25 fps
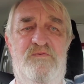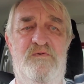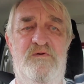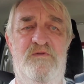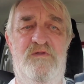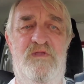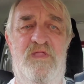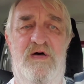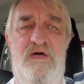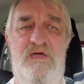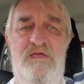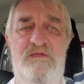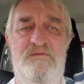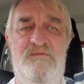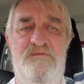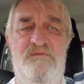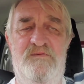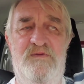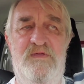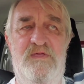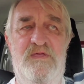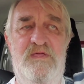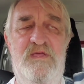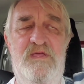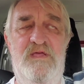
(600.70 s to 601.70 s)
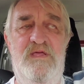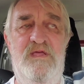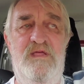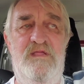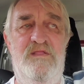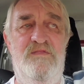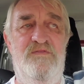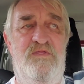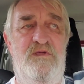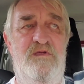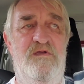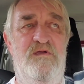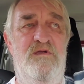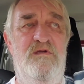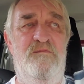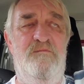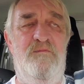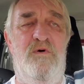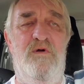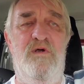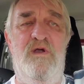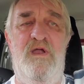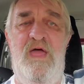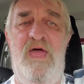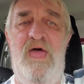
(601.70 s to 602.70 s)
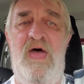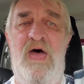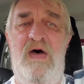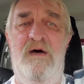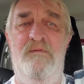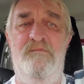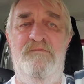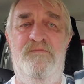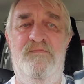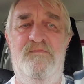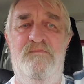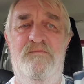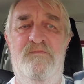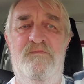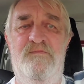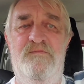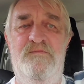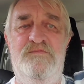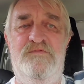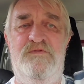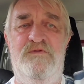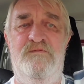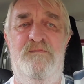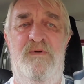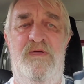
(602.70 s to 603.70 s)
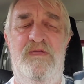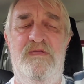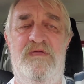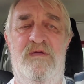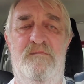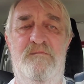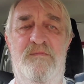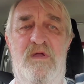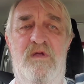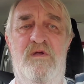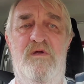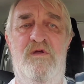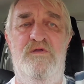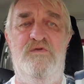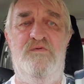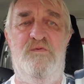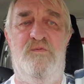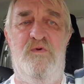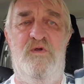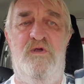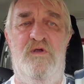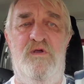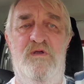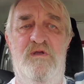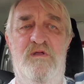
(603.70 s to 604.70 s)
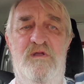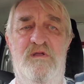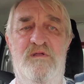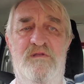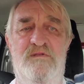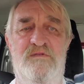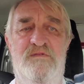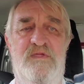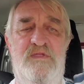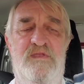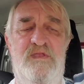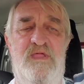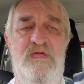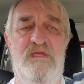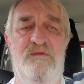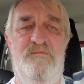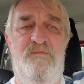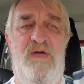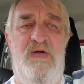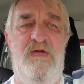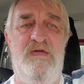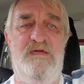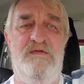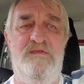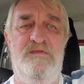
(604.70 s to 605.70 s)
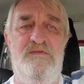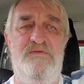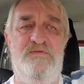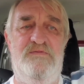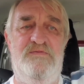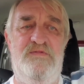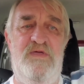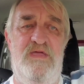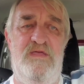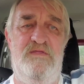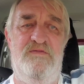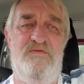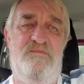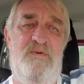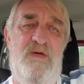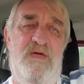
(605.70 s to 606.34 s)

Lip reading: for life. They're more apt to make a marriage work than like back in the States.